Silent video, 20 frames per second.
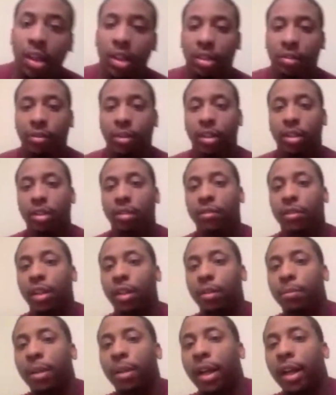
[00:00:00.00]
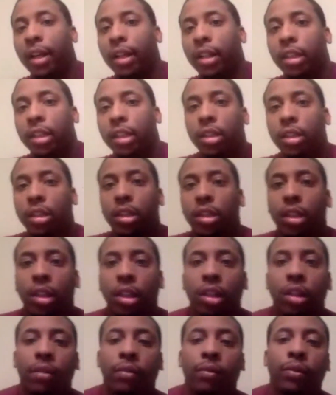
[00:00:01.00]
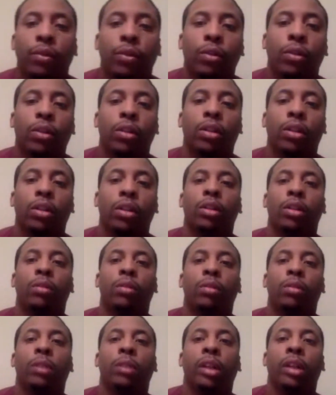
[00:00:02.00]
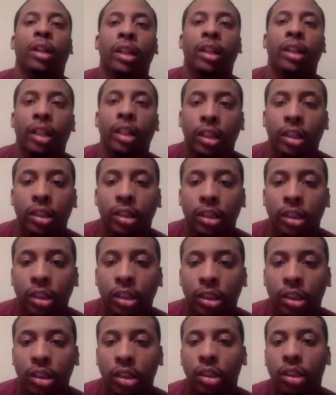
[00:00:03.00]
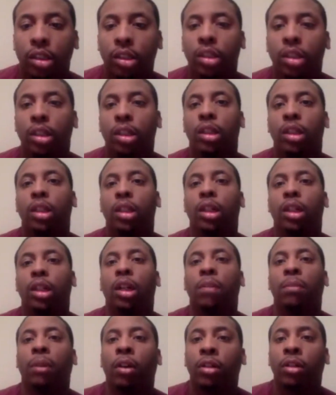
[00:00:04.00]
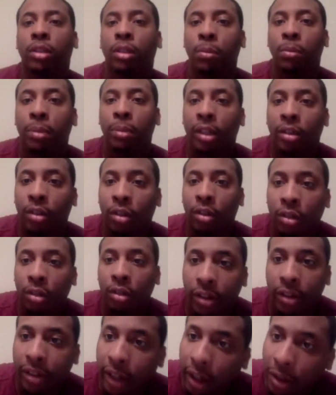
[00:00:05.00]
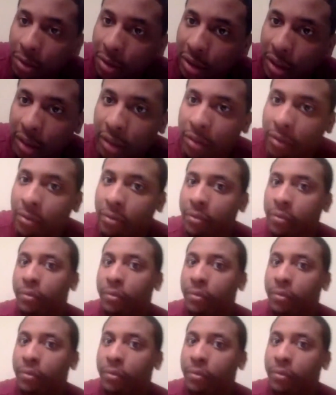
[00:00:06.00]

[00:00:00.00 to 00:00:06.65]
as far as the running back for New England. I'm also big on Gronkowski.